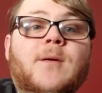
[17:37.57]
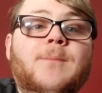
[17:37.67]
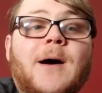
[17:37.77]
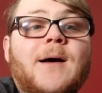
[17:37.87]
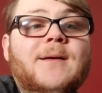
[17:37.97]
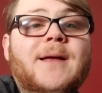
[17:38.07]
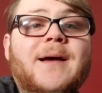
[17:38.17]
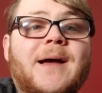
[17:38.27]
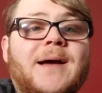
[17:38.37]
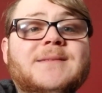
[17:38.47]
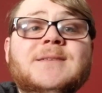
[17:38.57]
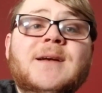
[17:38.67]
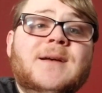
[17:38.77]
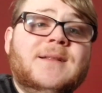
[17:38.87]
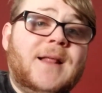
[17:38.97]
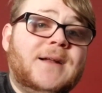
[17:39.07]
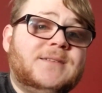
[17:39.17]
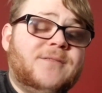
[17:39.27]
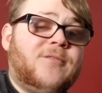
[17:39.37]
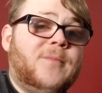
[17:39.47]
But yeah, guys, that is
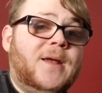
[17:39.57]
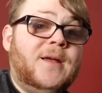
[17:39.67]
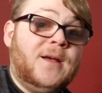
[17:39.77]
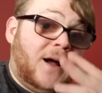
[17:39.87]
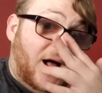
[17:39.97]
it for me.